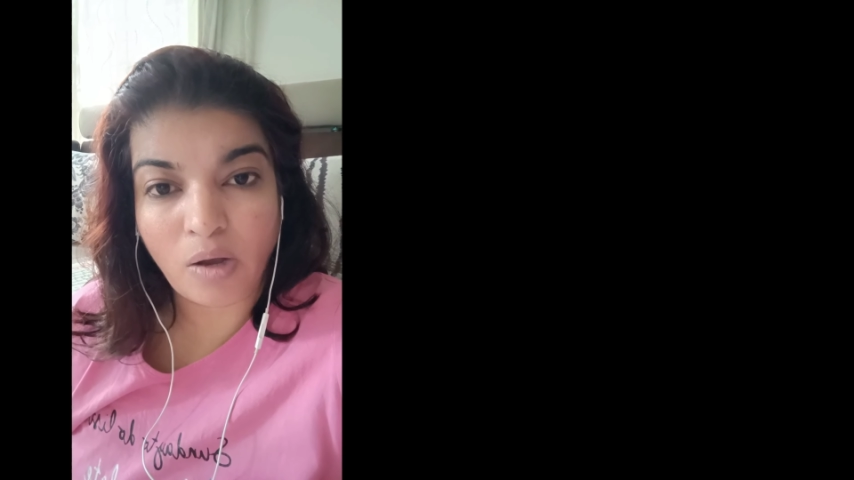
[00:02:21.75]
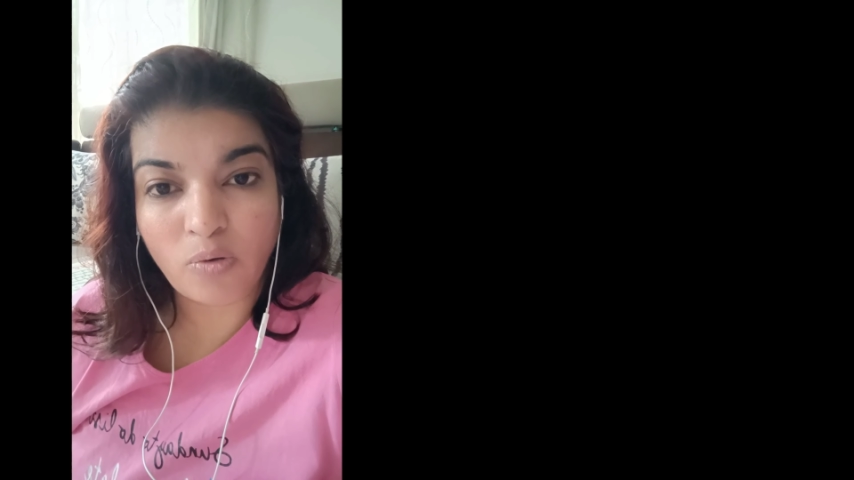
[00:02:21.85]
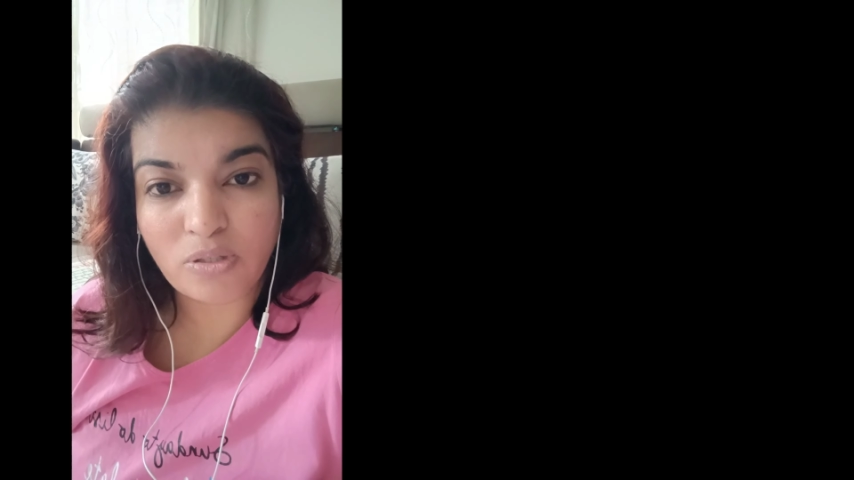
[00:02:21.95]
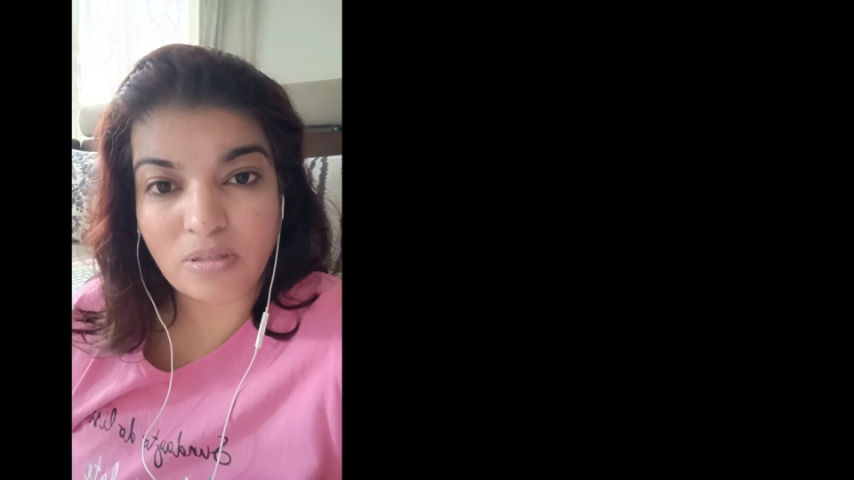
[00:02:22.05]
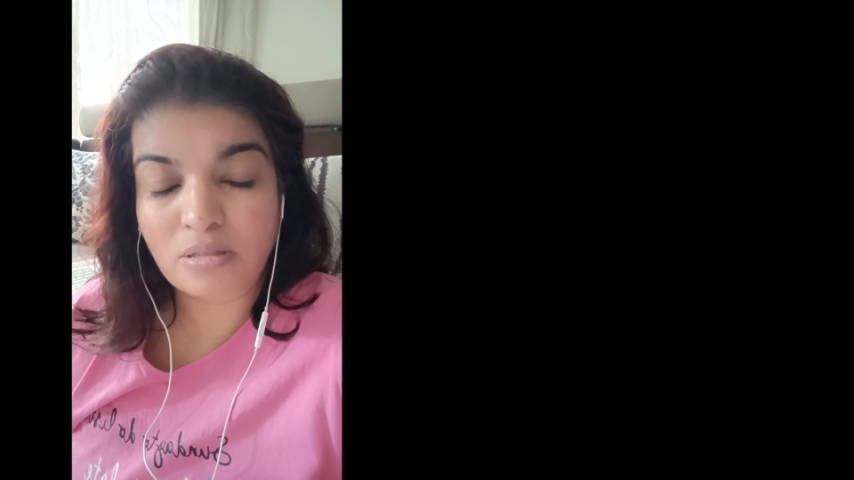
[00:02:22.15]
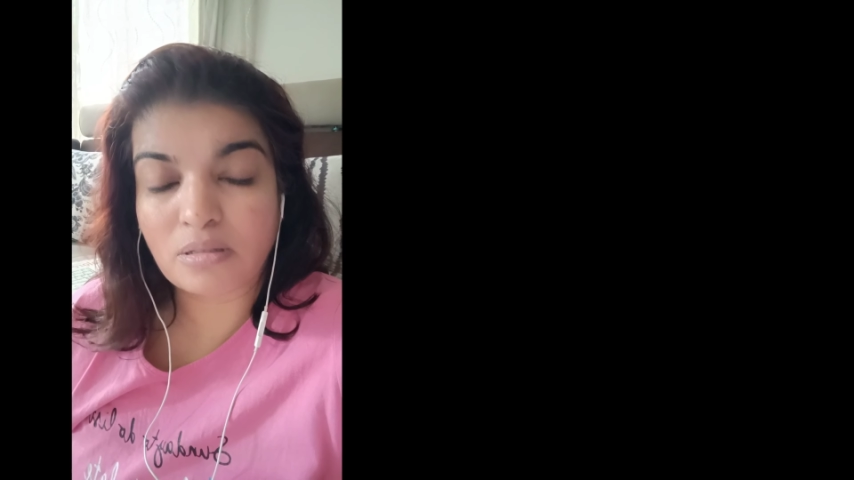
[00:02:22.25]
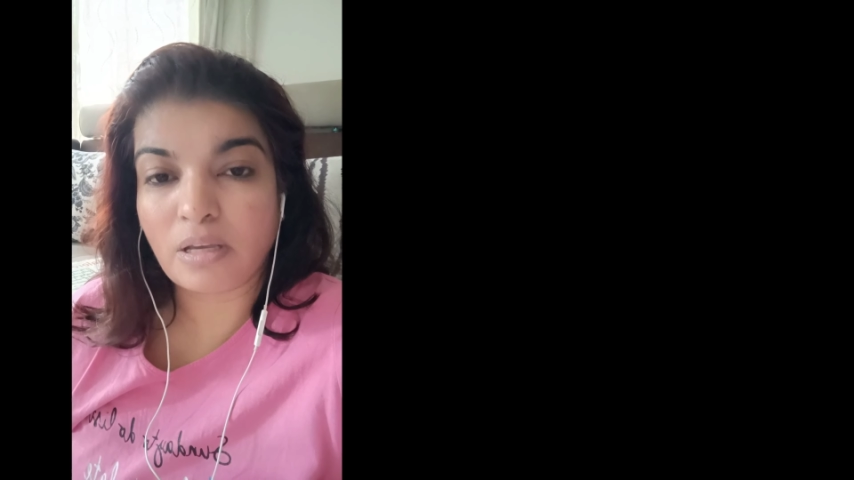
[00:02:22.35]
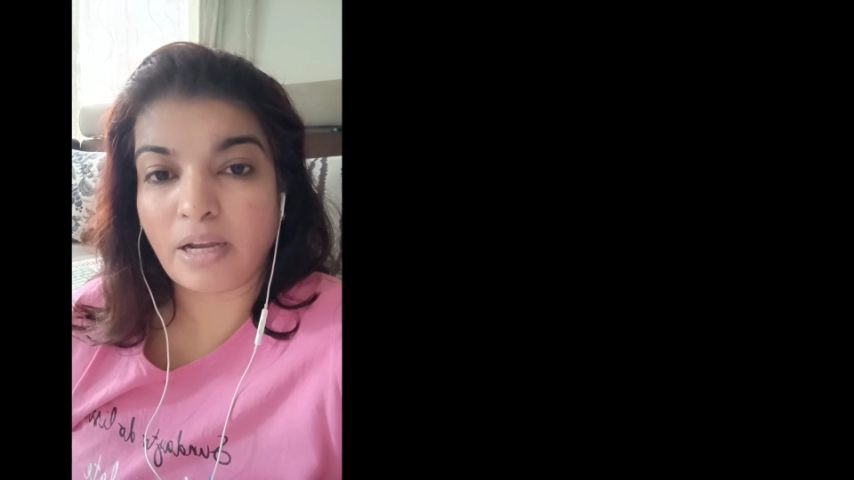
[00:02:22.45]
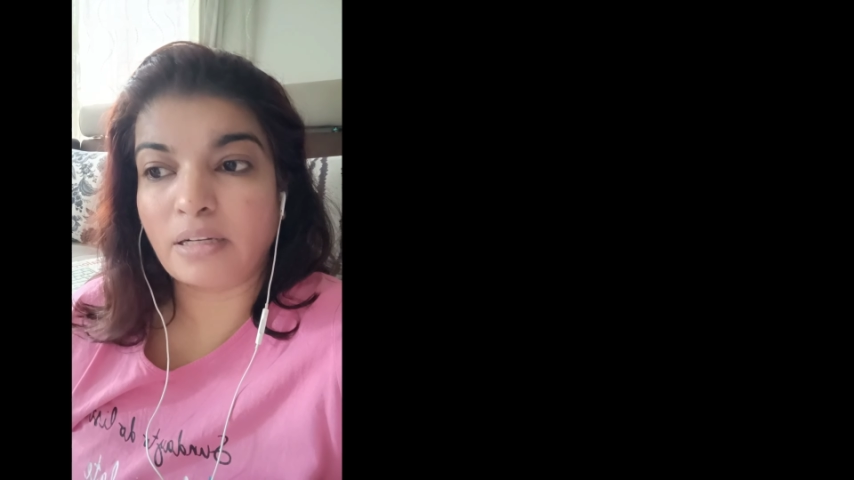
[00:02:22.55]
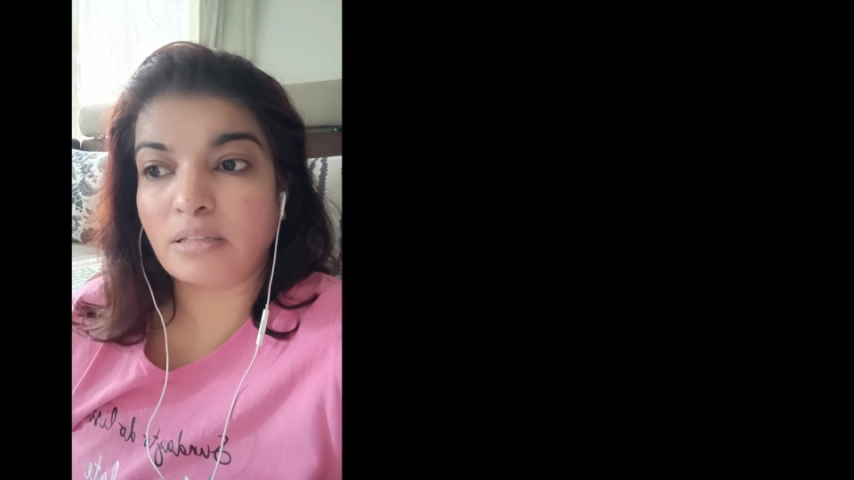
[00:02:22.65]
houses
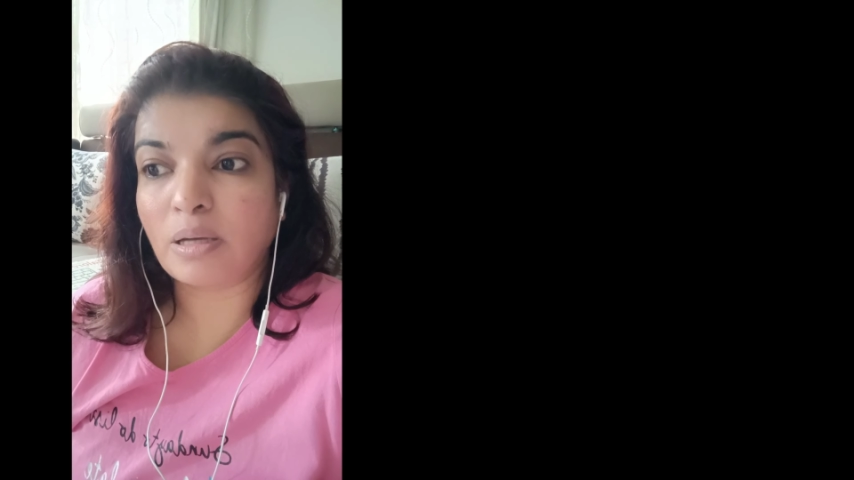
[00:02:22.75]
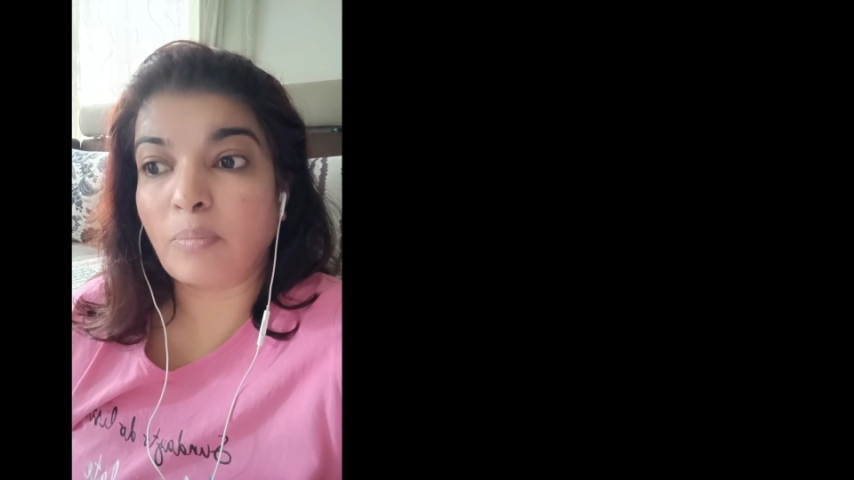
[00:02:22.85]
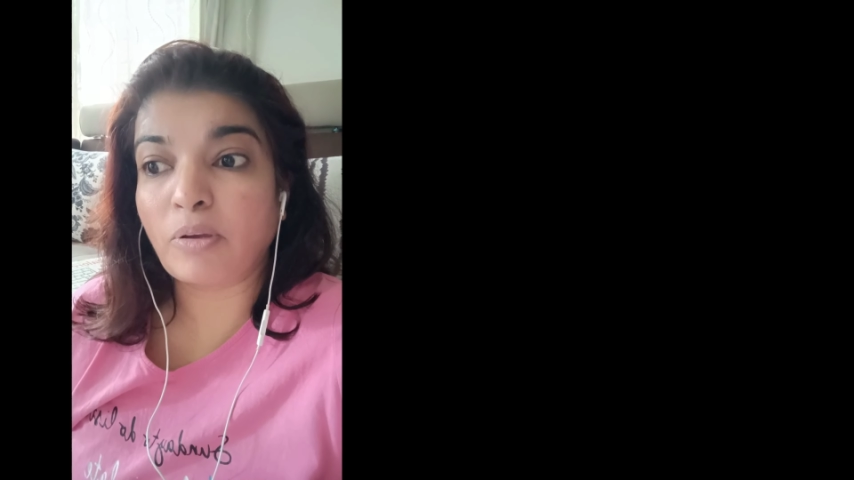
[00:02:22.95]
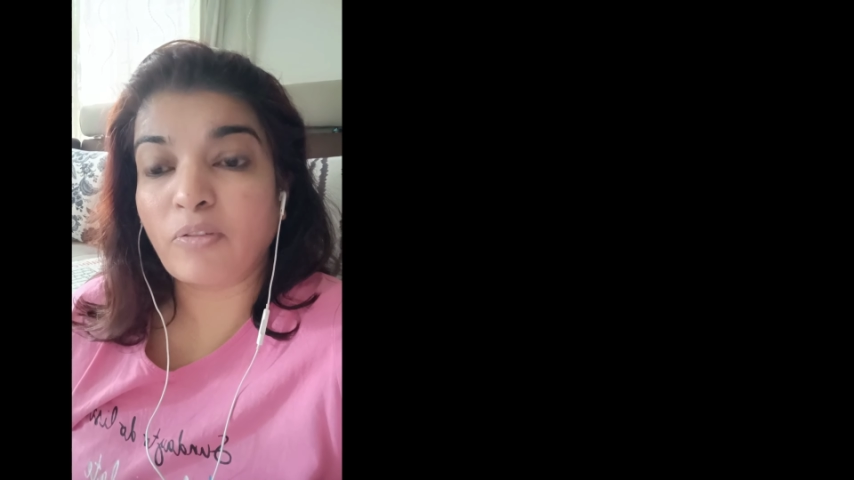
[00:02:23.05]
and some